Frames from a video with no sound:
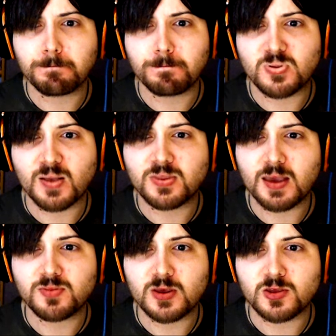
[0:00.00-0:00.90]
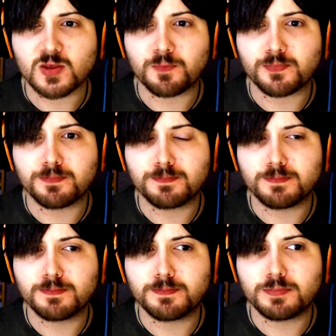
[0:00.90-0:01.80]
Sometimes they just
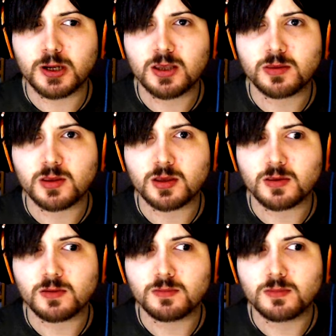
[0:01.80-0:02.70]
break things.